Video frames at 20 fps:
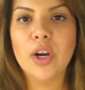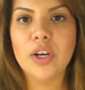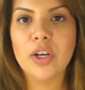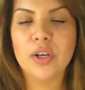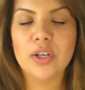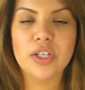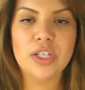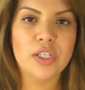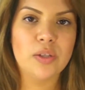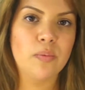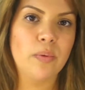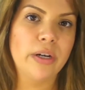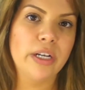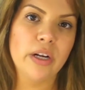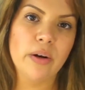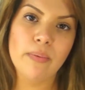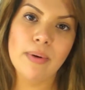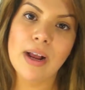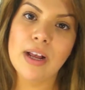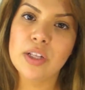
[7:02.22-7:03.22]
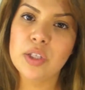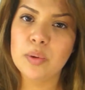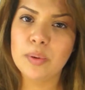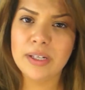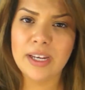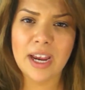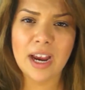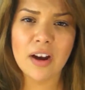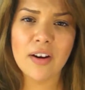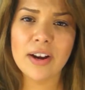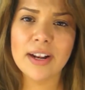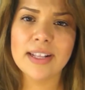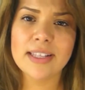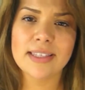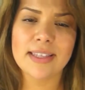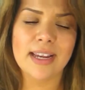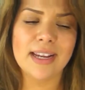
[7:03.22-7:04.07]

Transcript: and you're just running around doing errands,